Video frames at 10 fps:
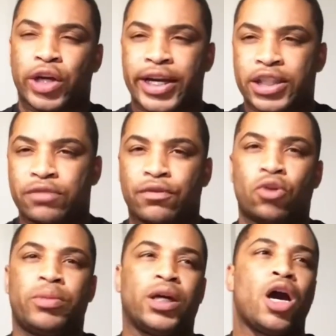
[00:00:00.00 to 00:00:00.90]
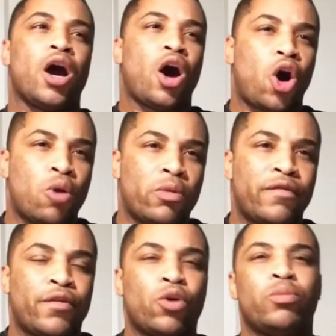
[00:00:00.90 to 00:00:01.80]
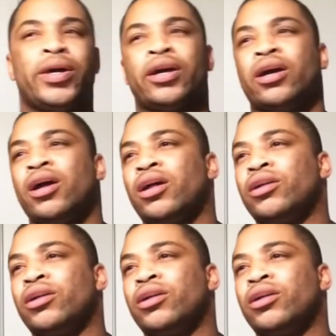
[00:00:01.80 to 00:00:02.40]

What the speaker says: transphobic, homophobic,